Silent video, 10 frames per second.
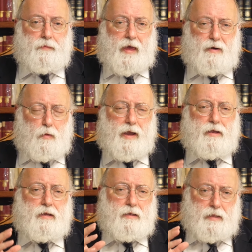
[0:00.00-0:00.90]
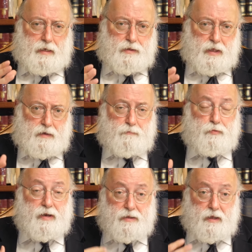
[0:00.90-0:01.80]
That way, like think of
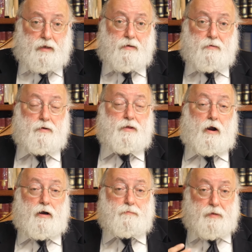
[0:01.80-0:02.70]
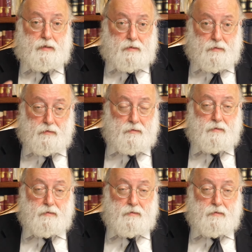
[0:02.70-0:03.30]
breathing or the heartbeat.